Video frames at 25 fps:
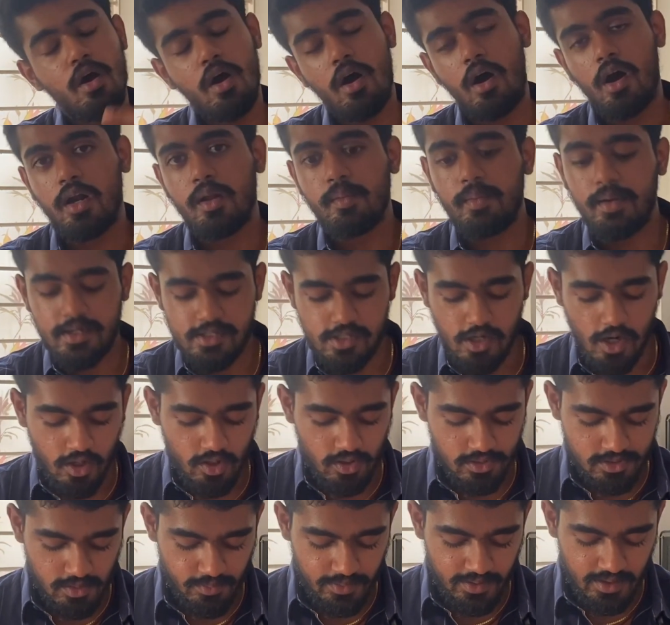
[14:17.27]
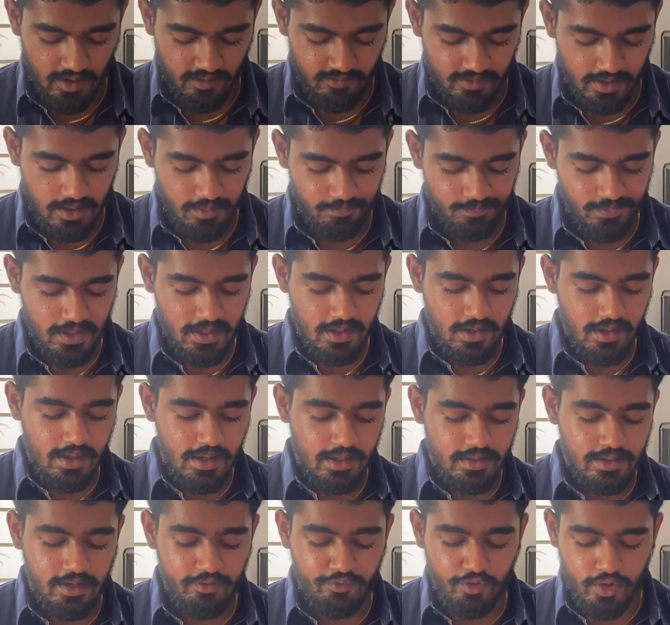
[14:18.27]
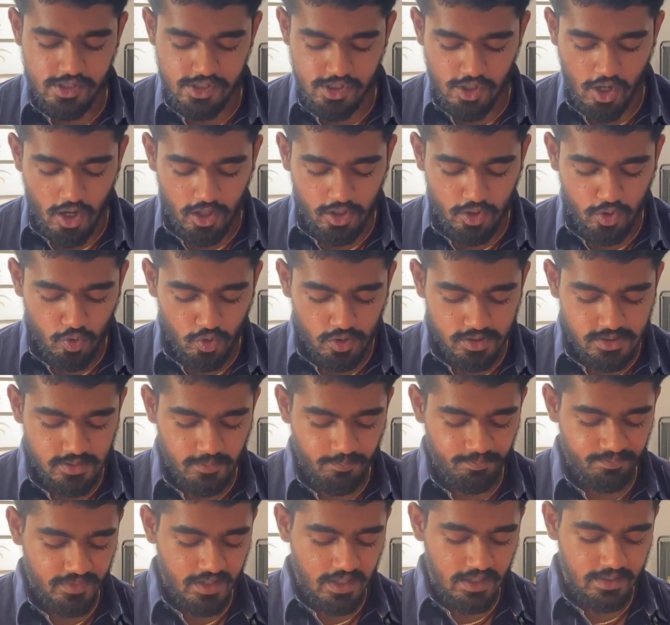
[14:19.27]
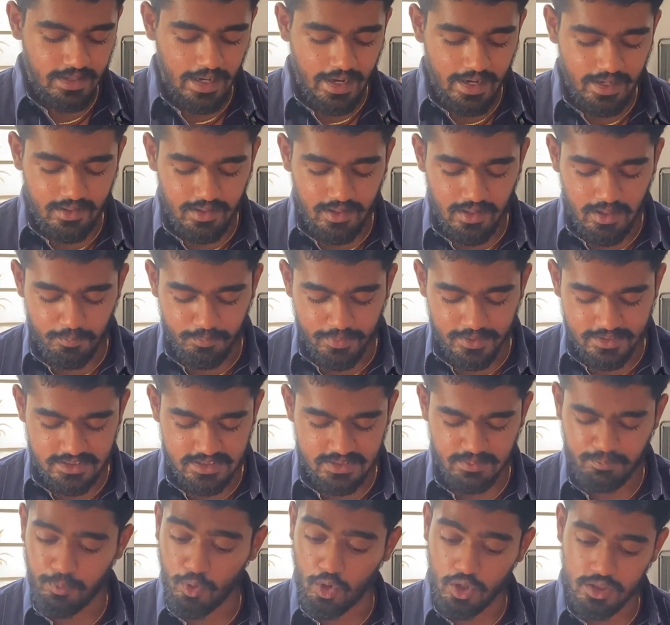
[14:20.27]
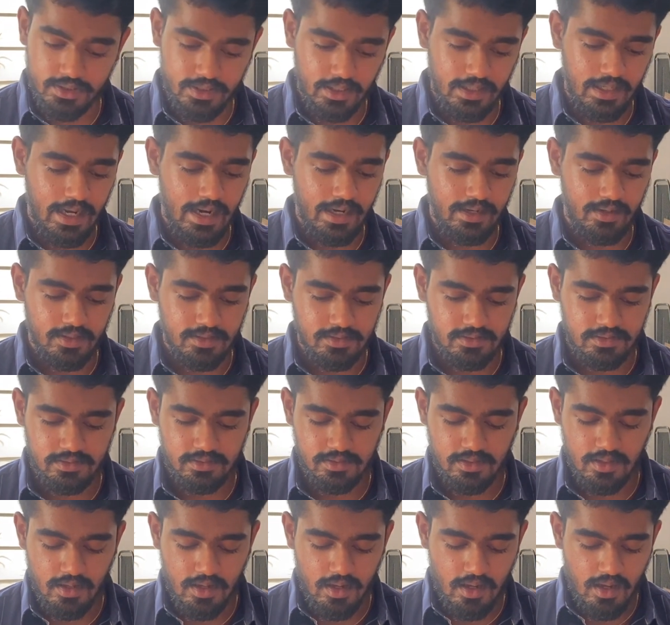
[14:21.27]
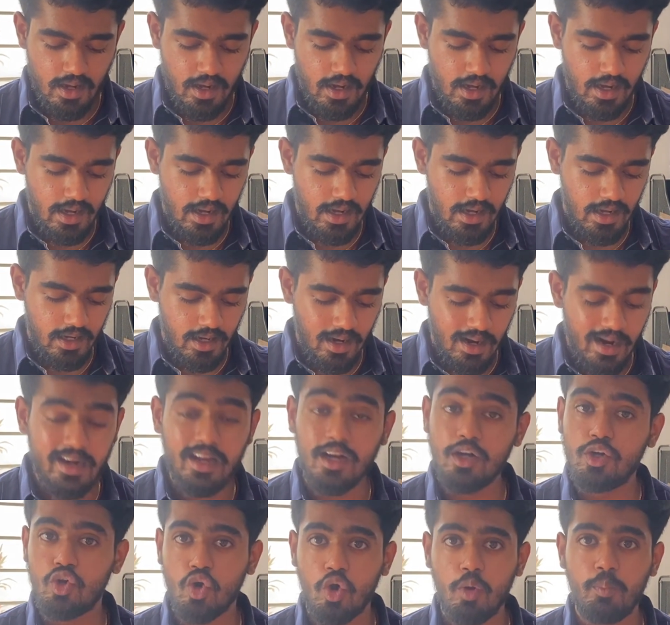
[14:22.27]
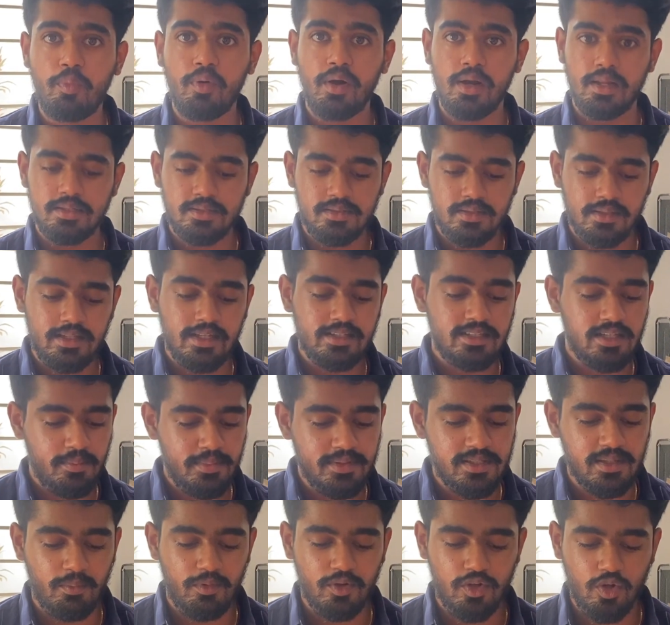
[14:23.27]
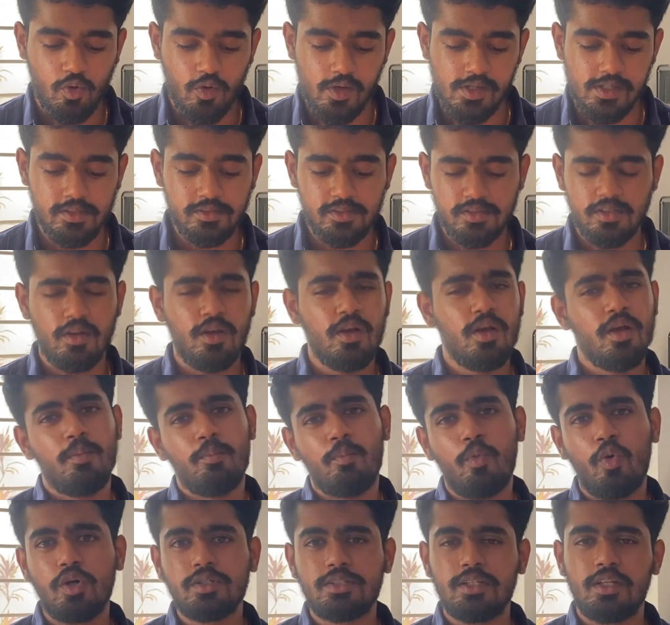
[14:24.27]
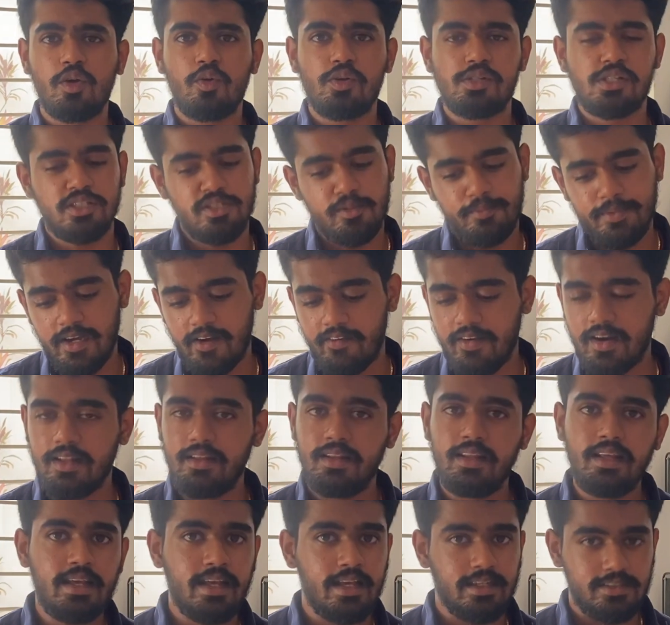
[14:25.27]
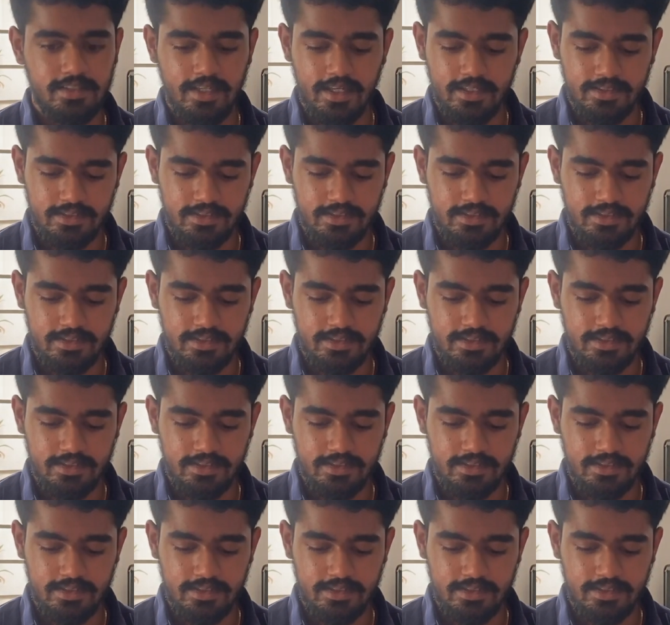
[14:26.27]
automatically short notes will be covered. Then for short notes, dietary lipids, prostaglandins, cardiac troponins, these will be some of the questions. Most of the questions will be covered in the essay